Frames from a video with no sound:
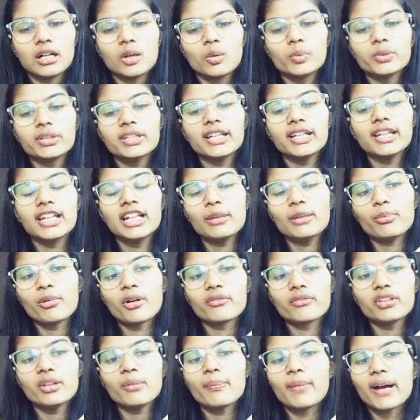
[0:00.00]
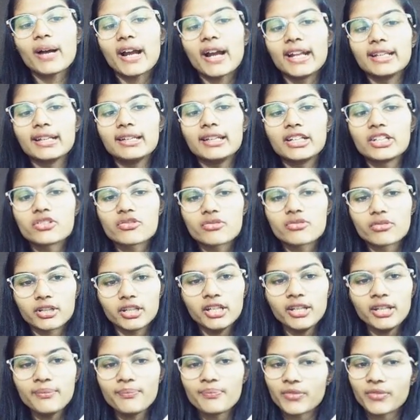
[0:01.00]
with the help of the binary
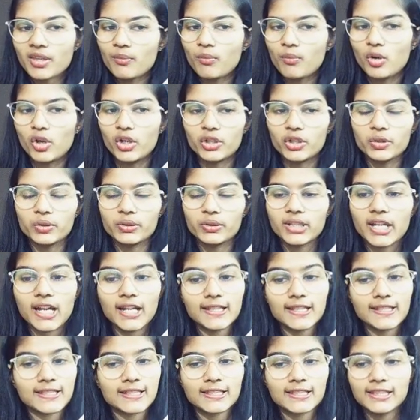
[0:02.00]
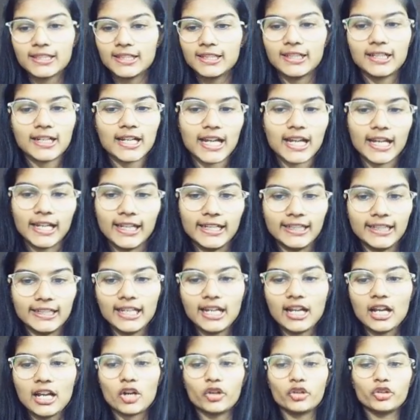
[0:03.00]
tree module. That's the
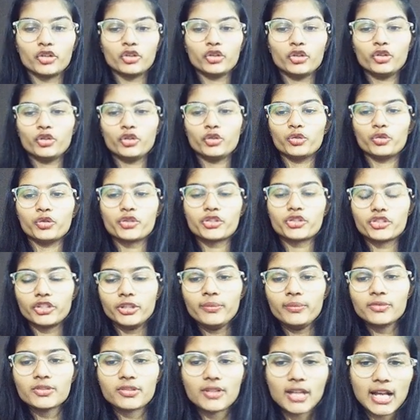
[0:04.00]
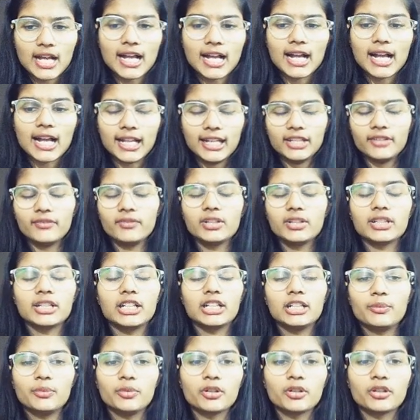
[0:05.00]
idea. How do you do the same? So I'll even
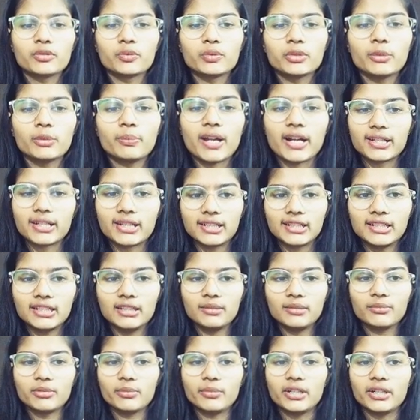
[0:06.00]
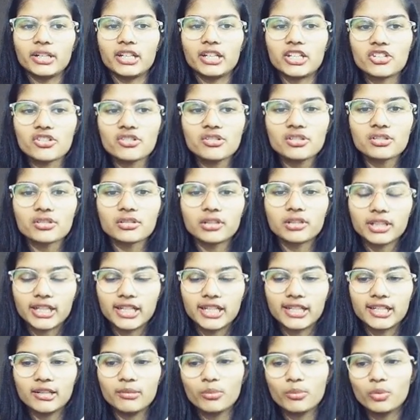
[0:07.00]
help you out with a practical implementation, so you'll
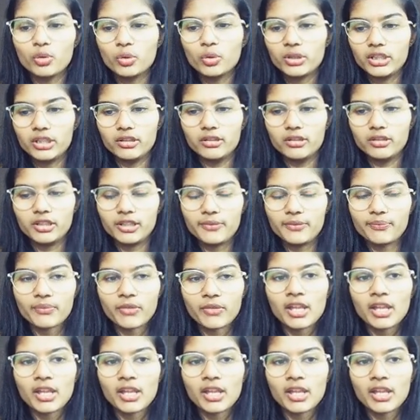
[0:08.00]
get it more clearly.